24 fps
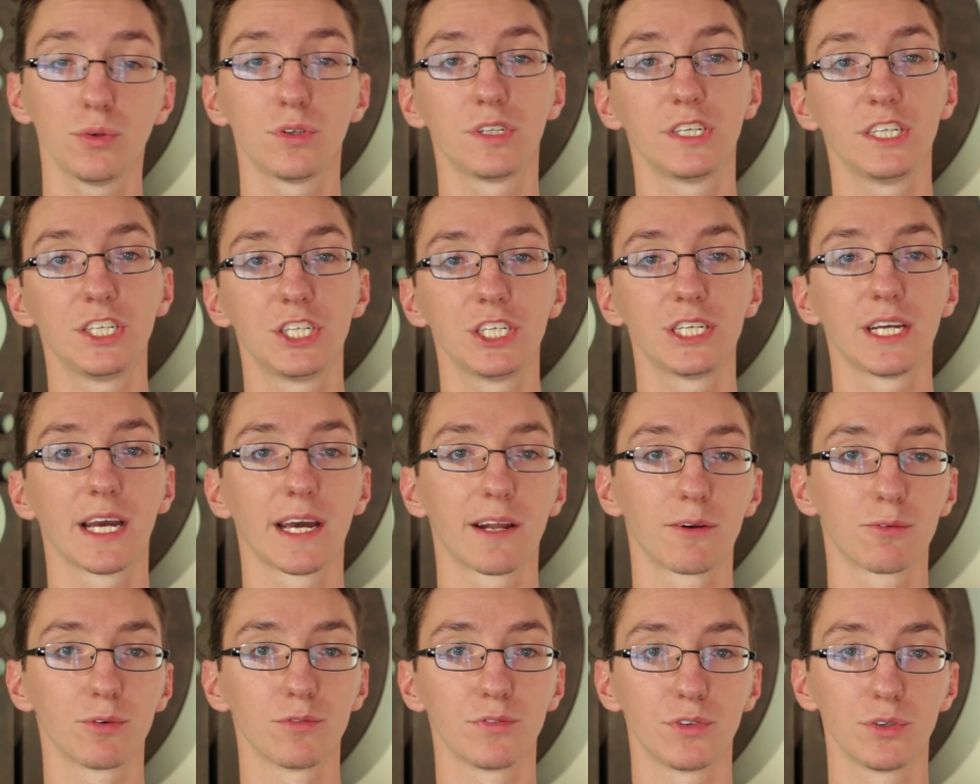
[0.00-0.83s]

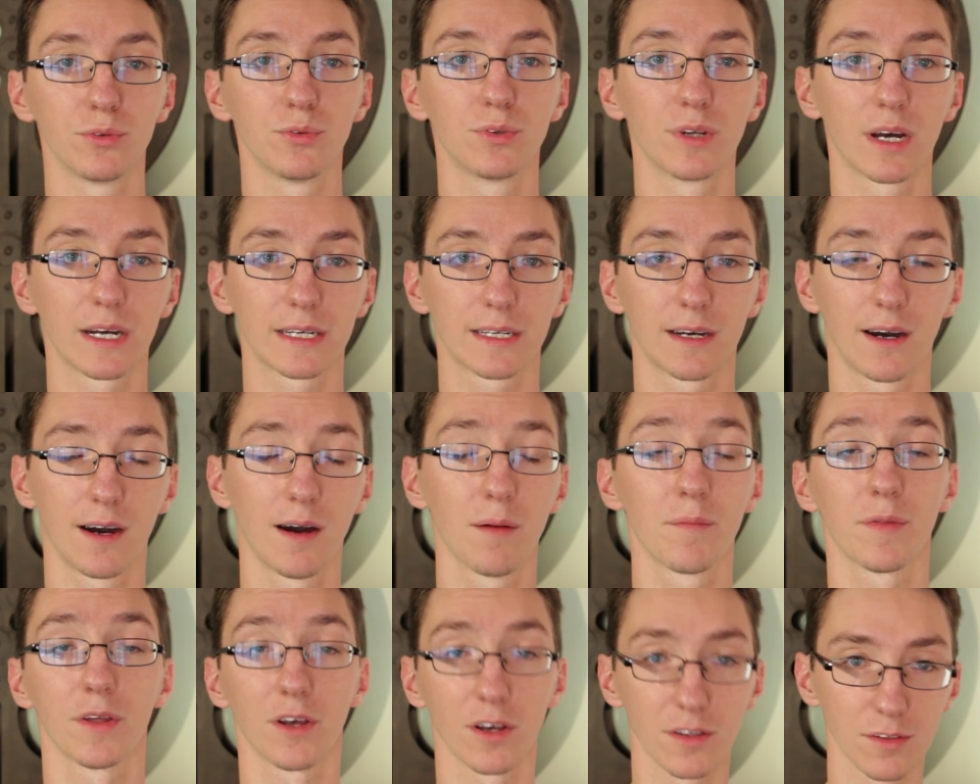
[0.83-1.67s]

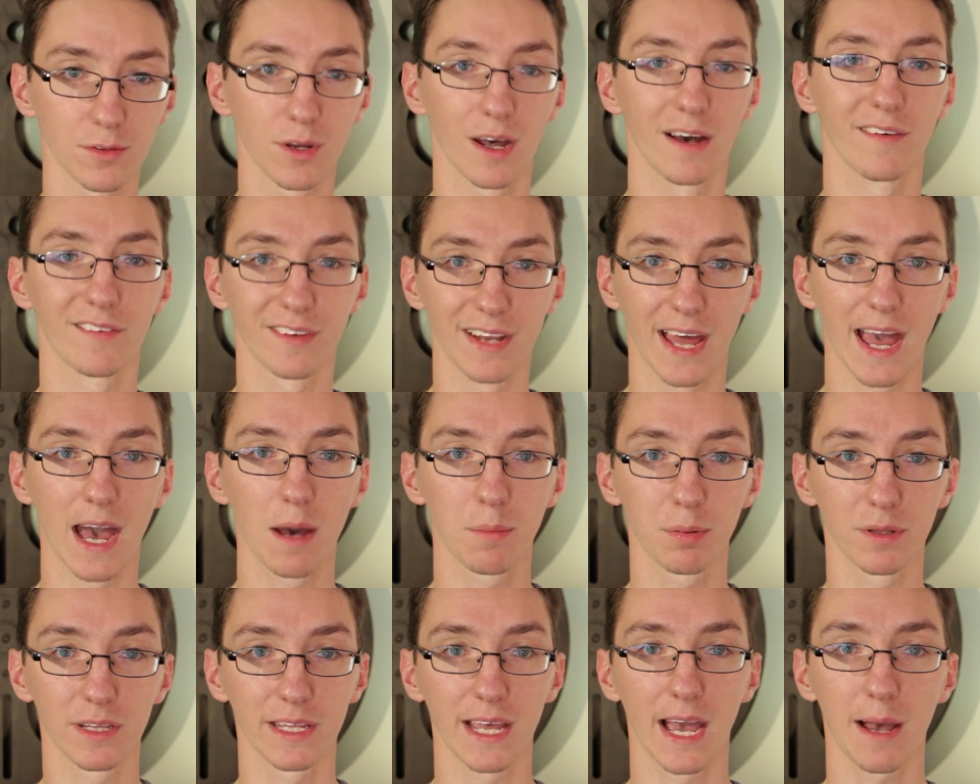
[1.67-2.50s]
tgnreview.com. They also have an
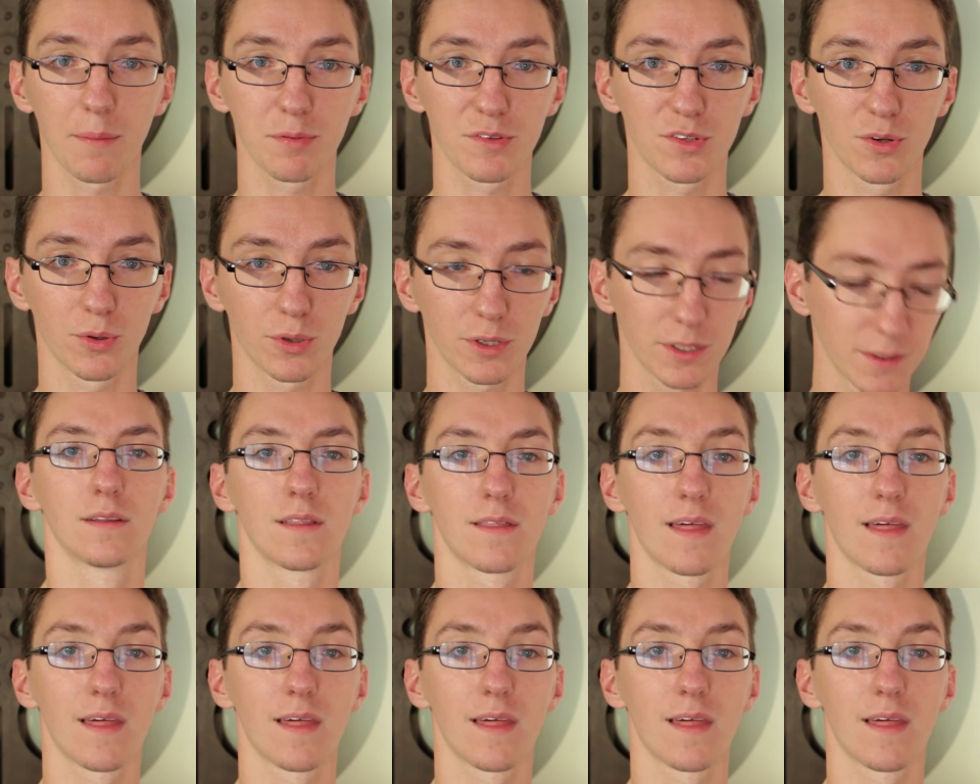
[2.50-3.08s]
app in the App Store.